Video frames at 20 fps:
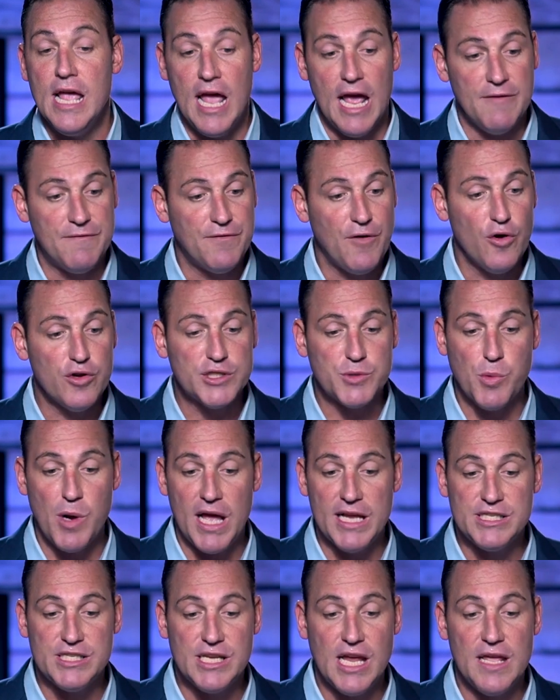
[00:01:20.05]
And folks, when
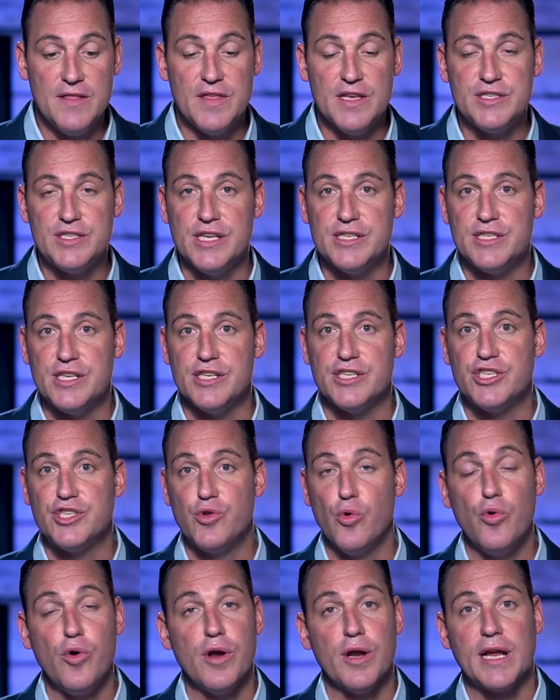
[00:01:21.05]
I say this is
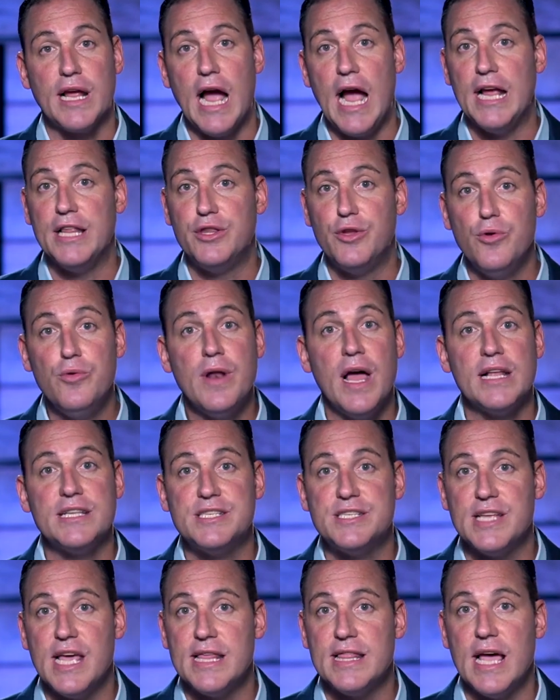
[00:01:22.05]
historic, I do not
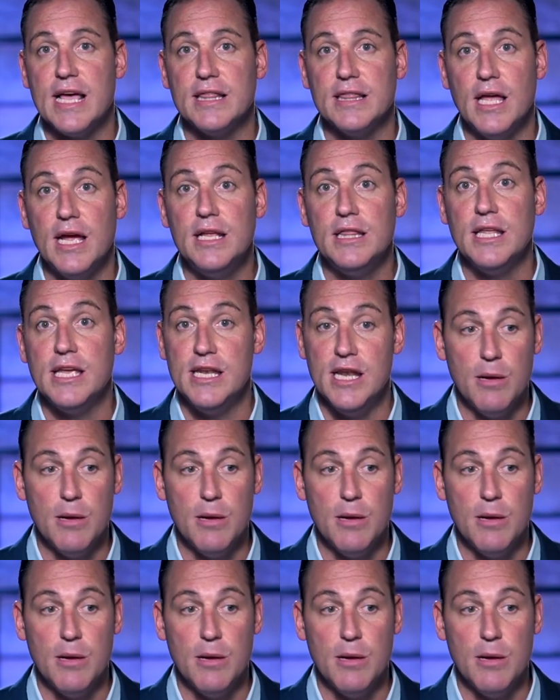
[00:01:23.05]
say that lightly.